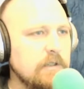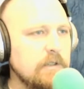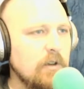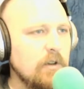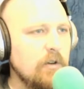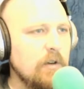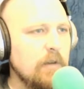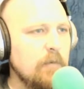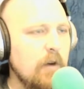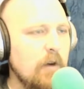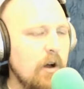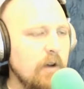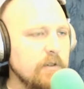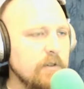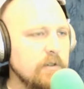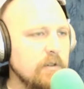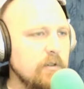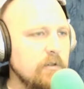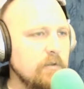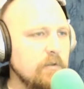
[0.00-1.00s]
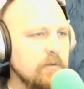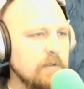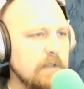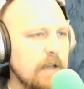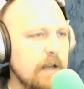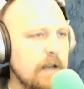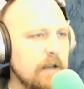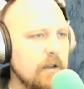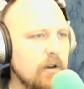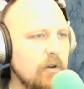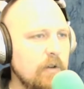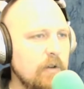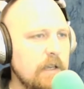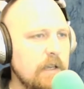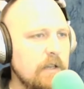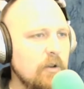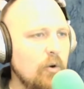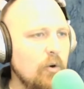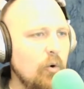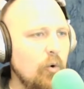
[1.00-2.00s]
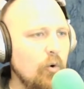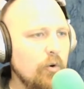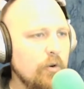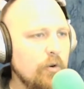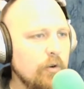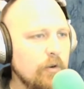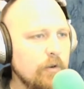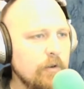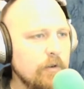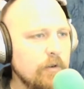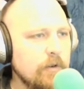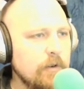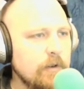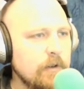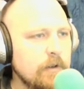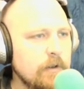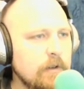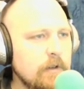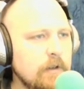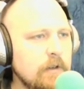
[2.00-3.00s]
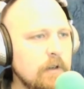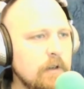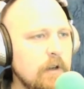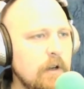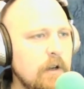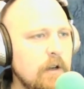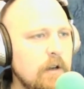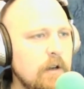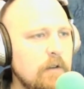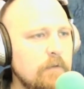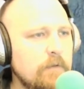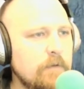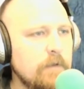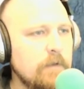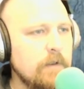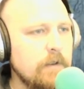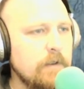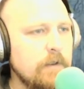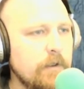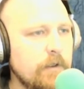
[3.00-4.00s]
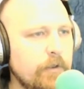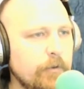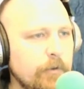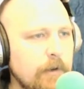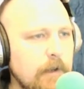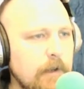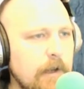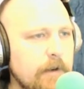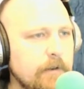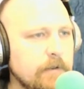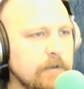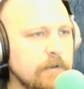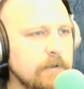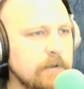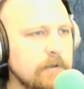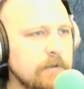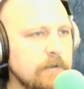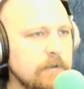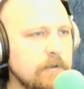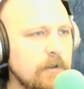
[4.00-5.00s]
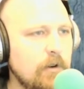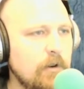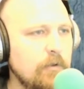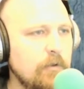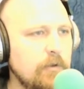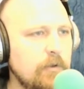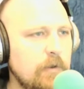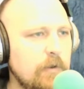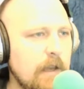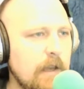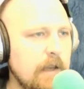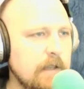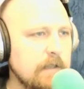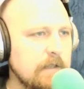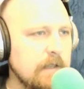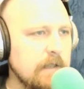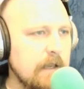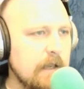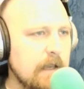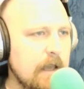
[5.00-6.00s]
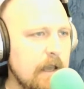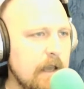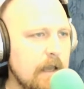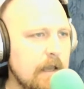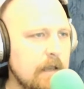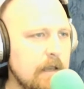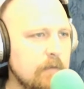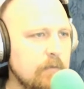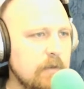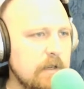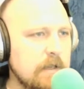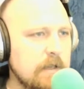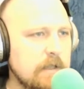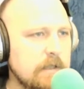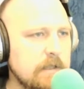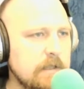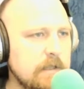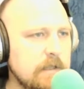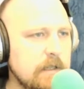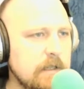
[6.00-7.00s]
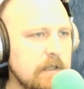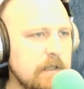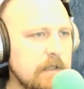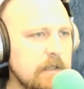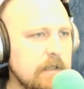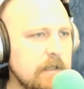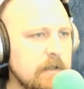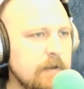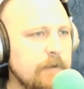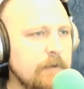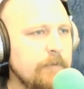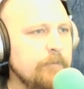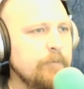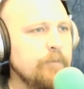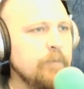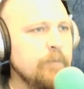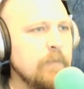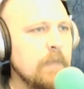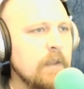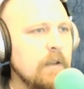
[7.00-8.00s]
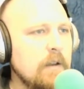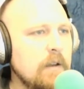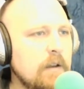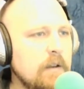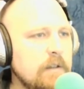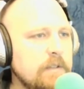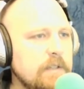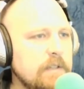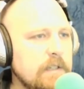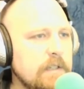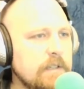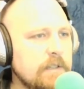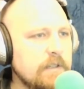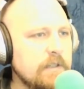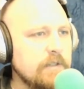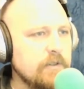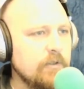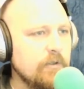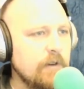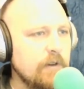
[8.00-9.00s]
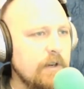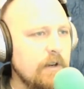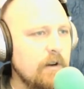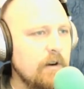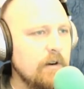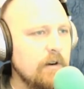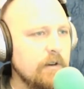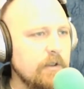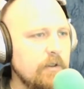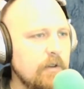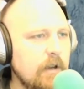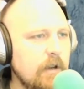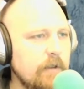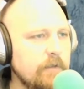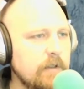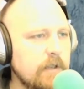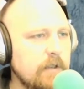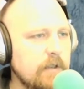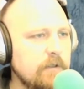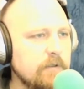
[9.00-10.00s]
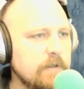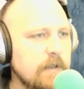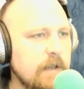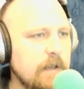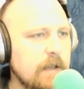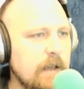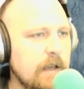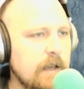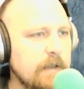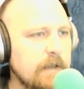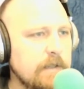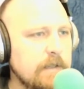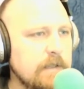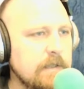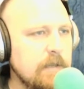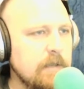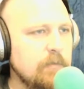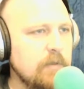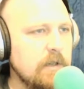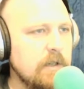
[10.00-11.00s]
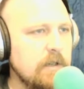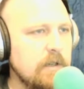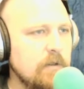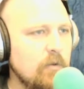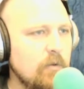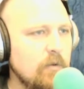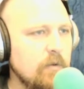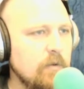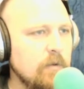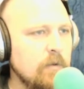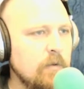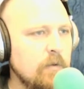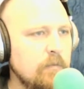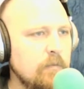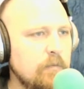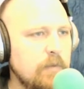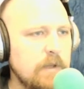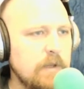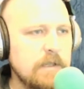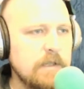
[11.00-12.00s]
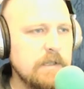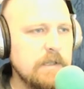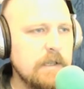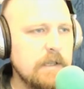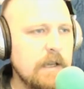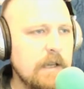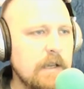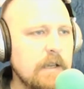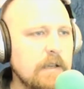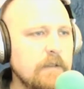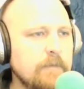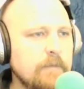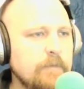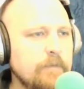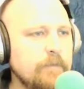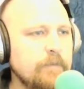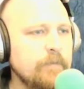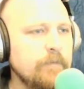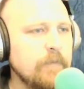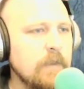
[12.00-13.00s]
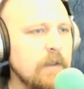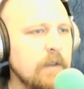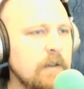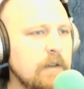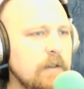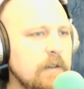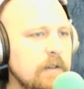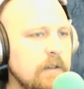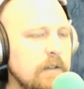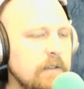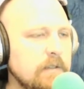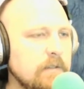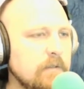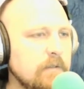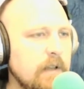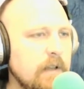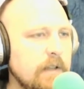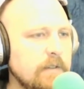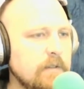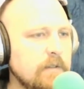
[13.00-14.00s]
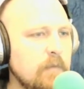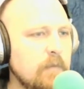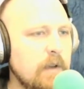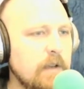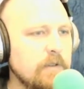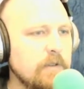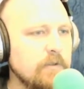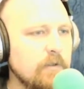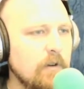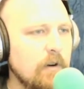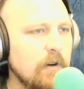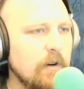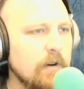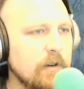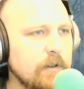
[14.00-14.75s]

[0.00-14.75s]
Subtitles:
it also has got to go in order of the 3 letters. So you can't say ABC to get this green arc. You have to either say ACB or BCA. And so that's a major arc.